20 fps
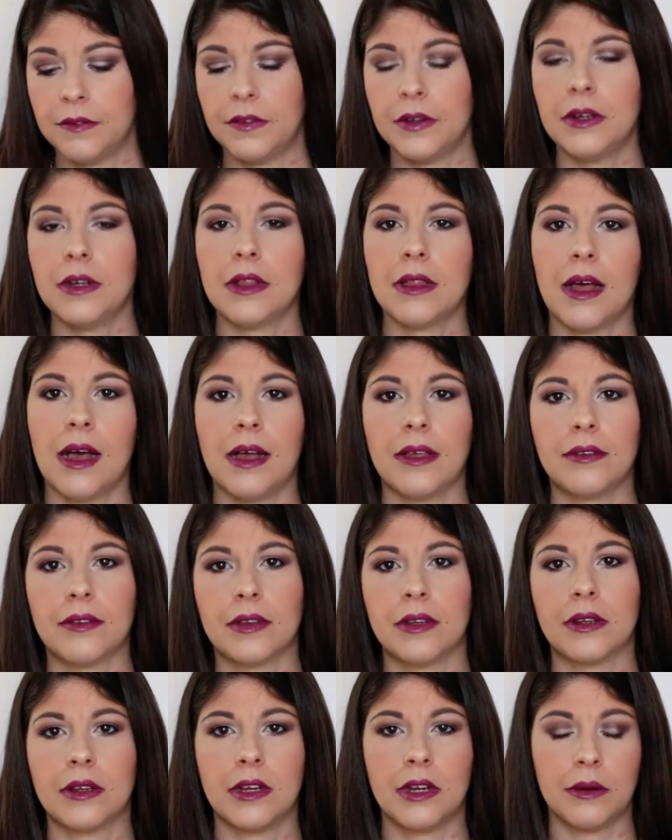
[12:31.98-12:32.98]
very last
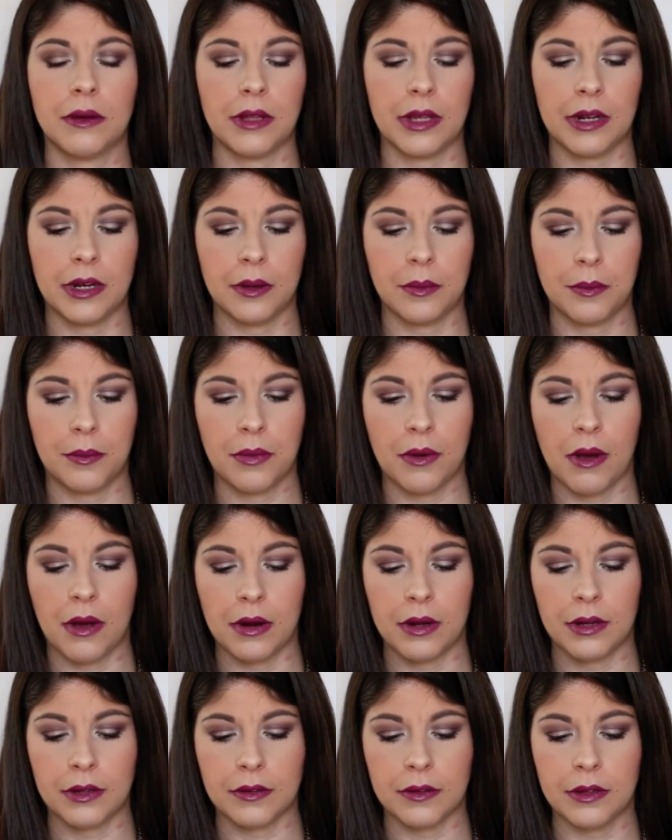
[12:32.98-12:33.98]
skincare related
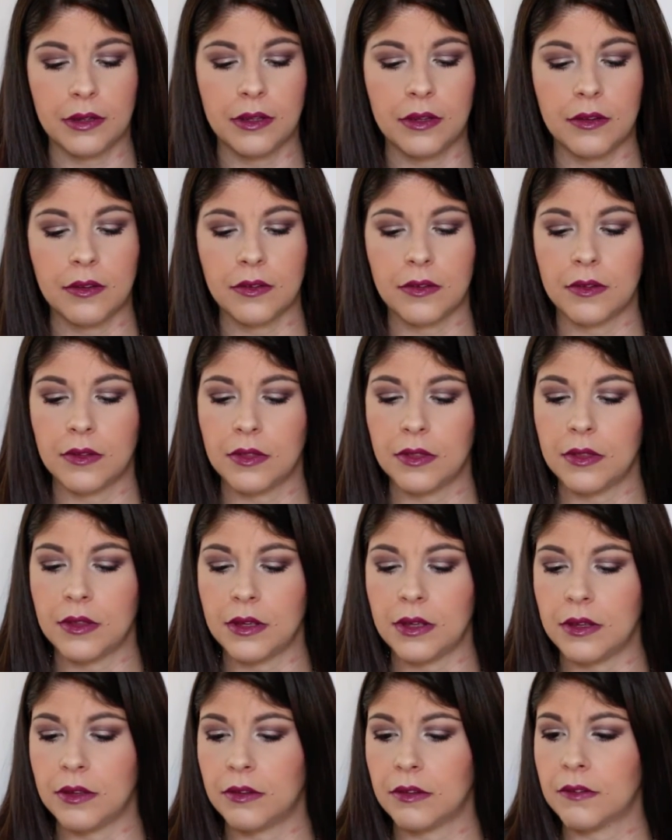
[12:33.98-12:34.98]
product is
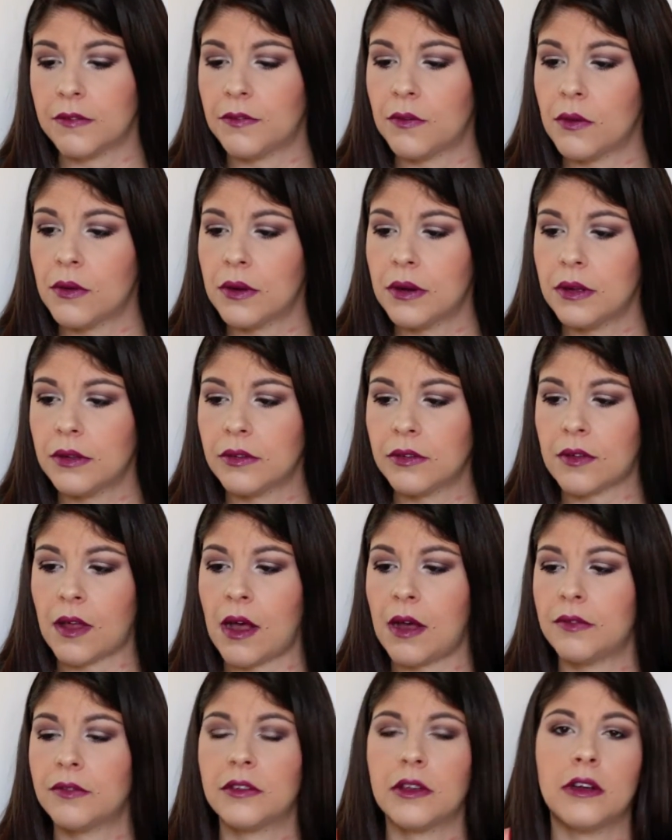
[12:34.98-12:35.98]
the Sephora
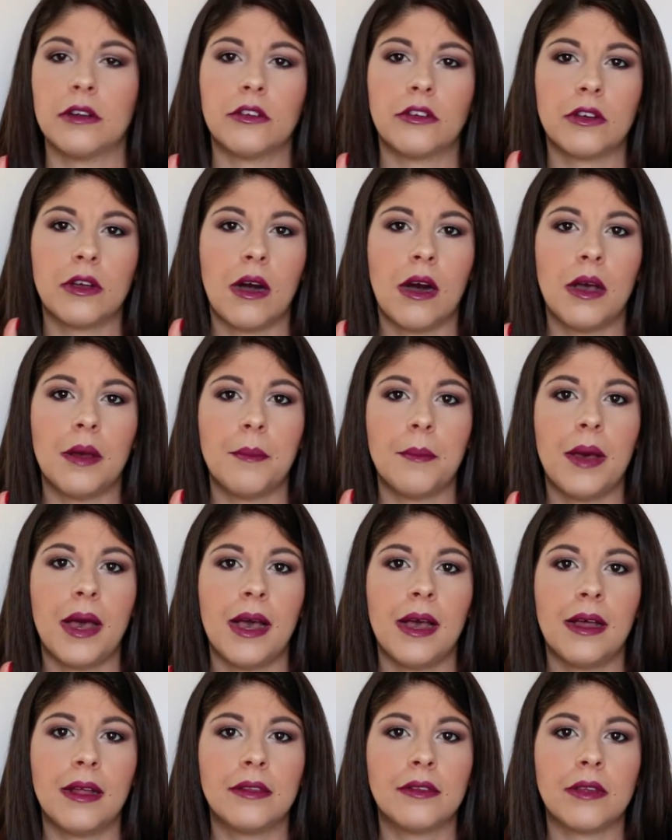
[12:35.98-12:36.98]
Soft Touch Cotton
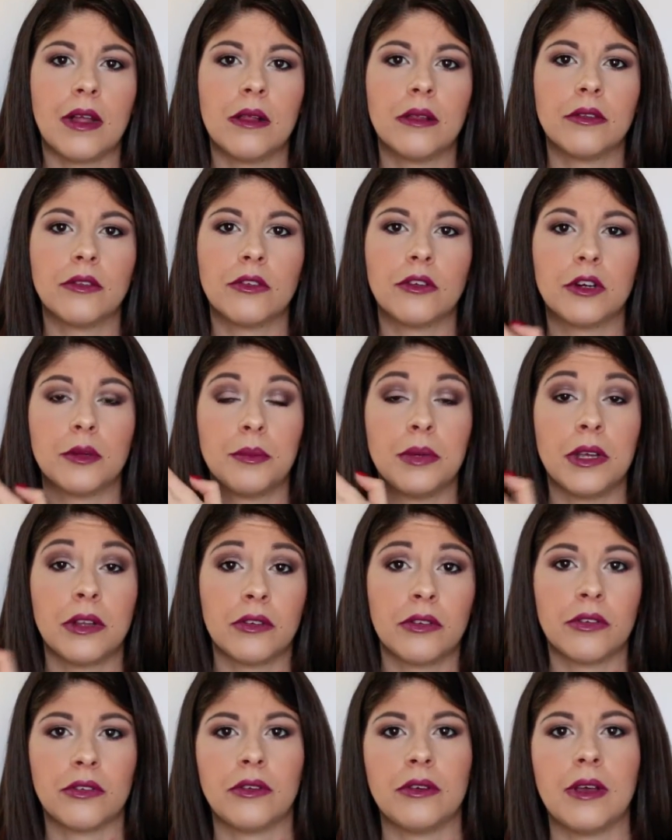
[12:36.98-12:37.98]
Pads. I'll insert a
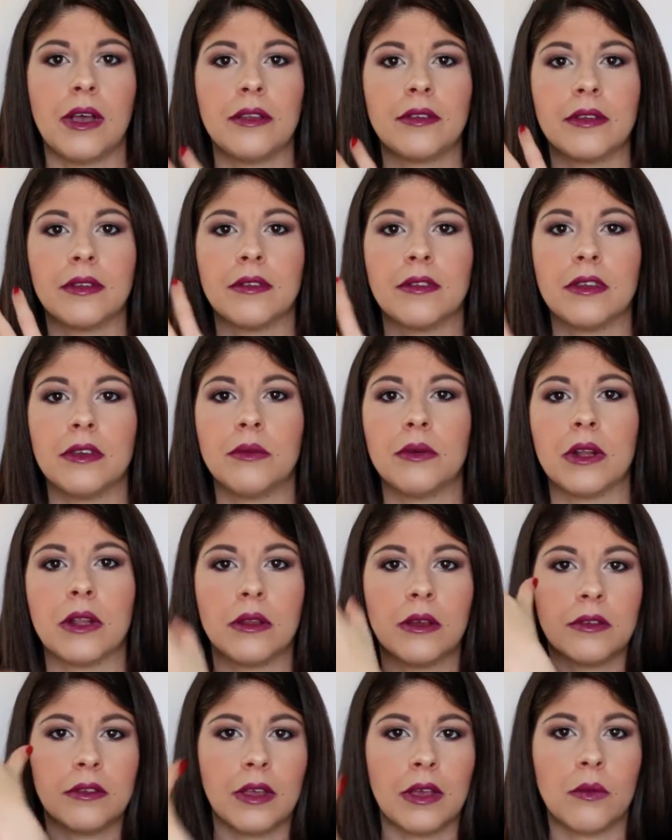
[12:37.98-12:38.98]
picture so you guys can see what it
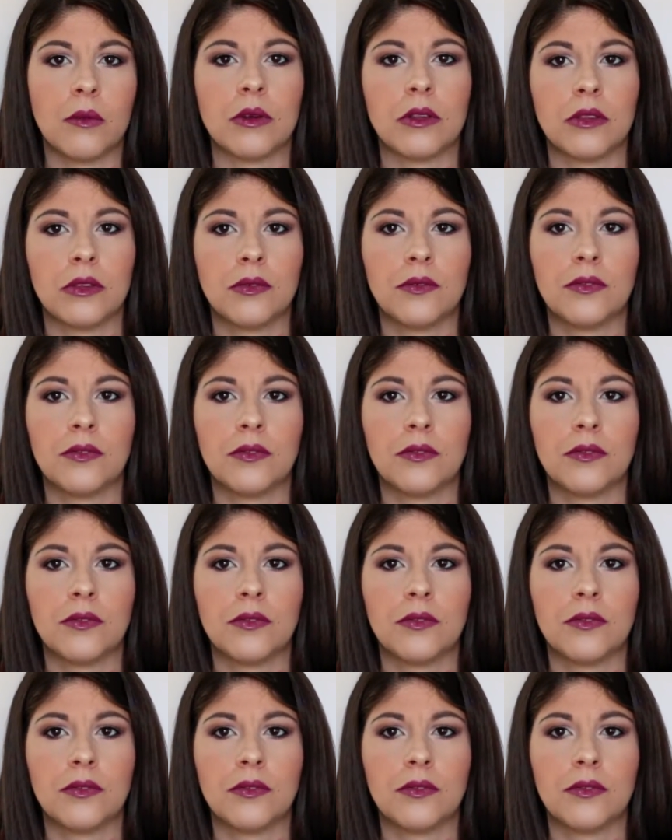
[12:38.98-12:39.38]
looks like when it's